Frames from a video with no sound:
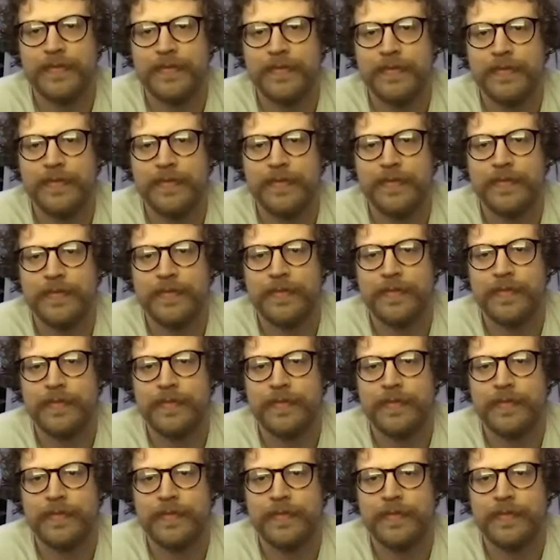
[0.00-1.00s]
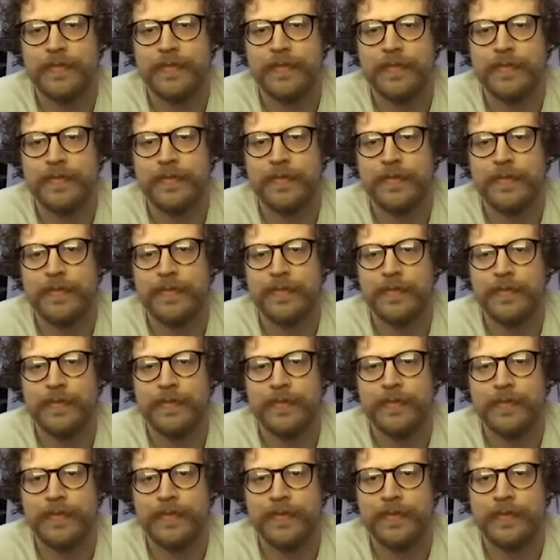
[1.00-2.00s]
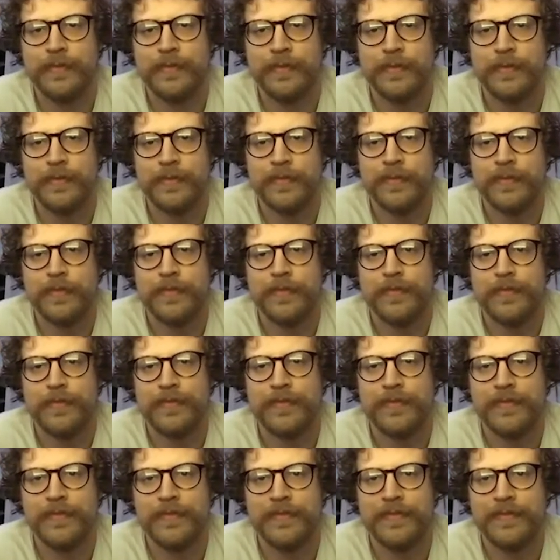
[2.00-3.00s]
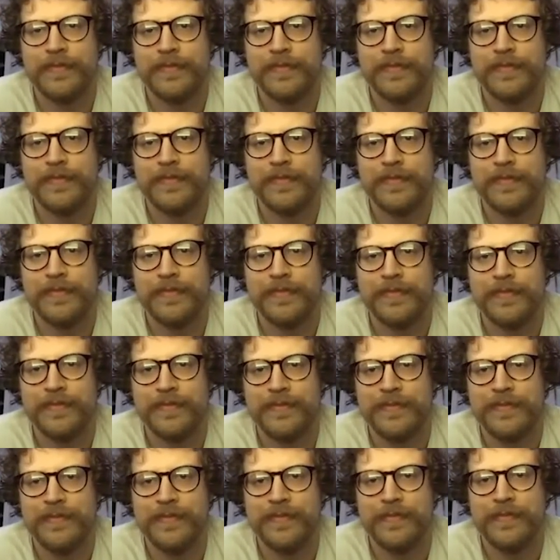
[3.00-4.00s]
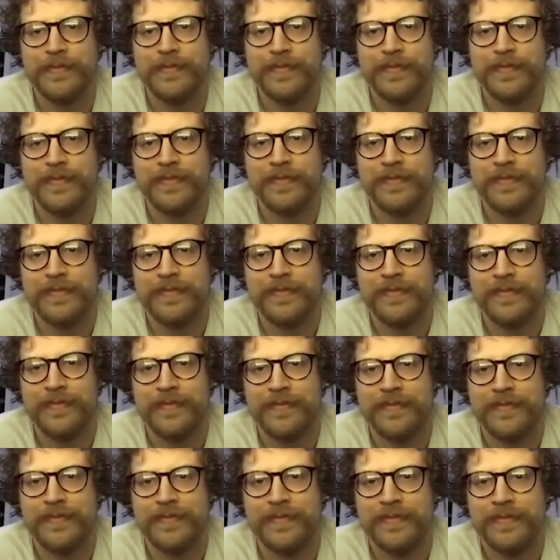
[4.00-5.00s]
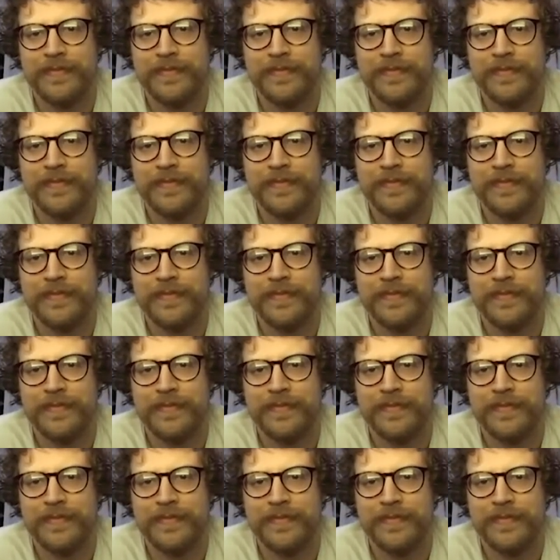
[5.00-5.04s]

This person isn't speaking.